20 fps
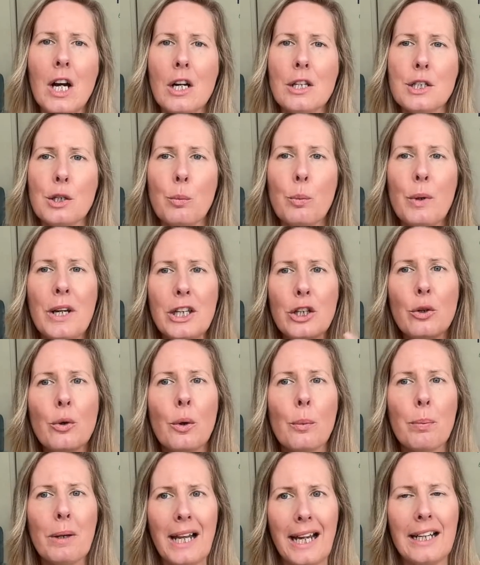So when you
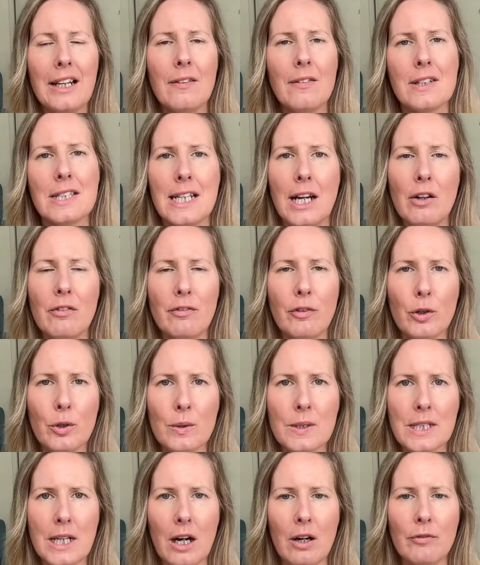are planning this out for
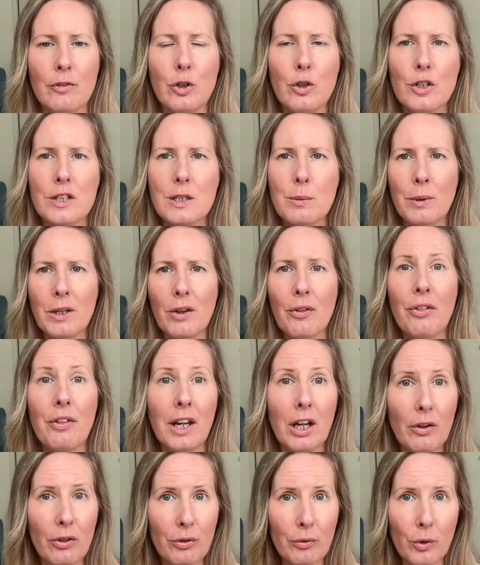yourself, you just want to
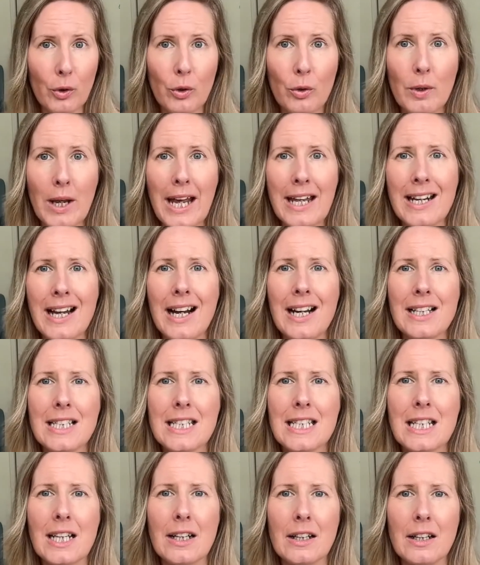think through and
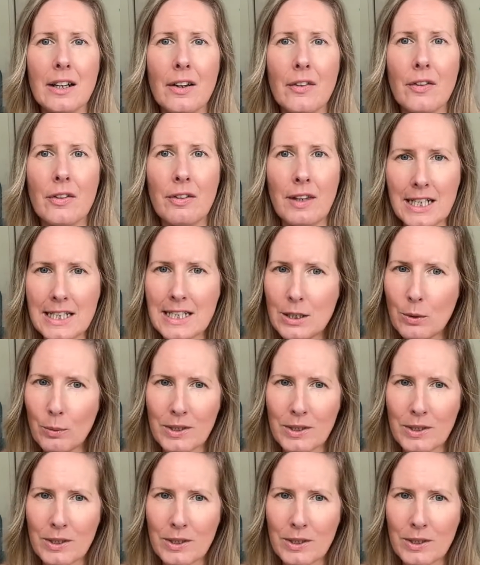answer these